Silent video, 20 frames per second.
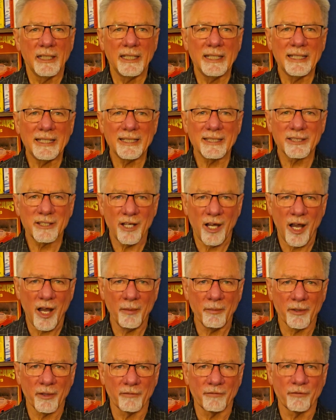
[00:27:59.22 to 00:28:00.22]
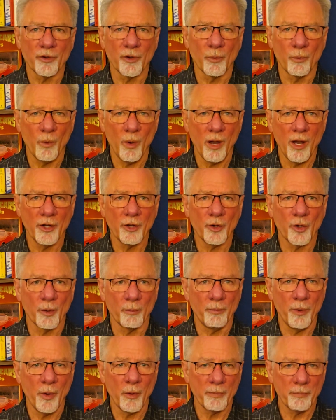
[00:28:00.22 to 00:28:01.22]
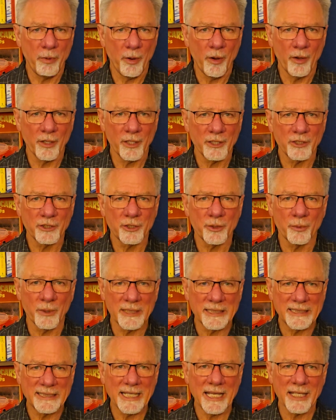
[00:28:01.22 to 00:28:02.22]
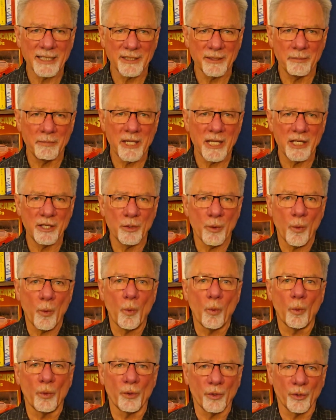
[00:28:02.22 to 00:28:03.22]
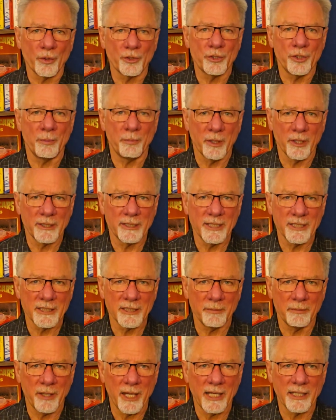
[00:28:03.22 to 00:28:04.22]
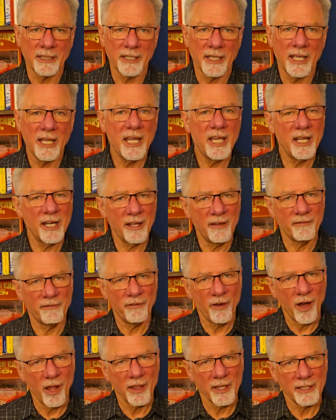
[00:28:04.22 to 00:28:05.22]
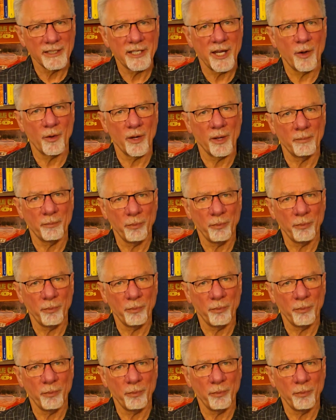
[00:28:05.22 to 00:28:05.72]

It is common for one or both parties to resent being ordered to participate in a voluntary